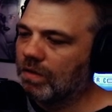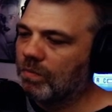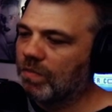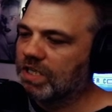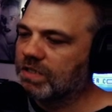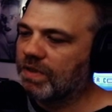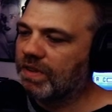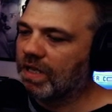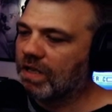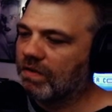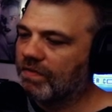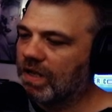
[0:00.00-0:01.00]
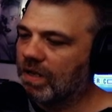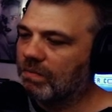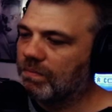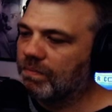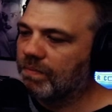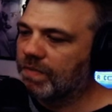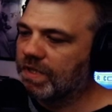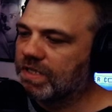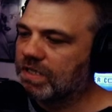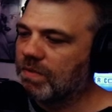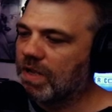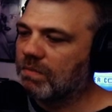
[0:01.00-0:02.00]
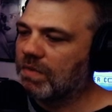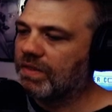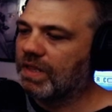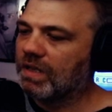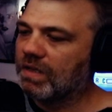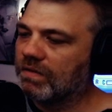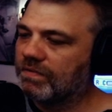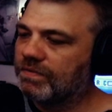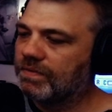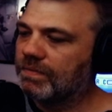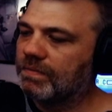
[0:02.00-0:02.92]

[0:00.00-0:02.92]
Makes me think of this is making me think of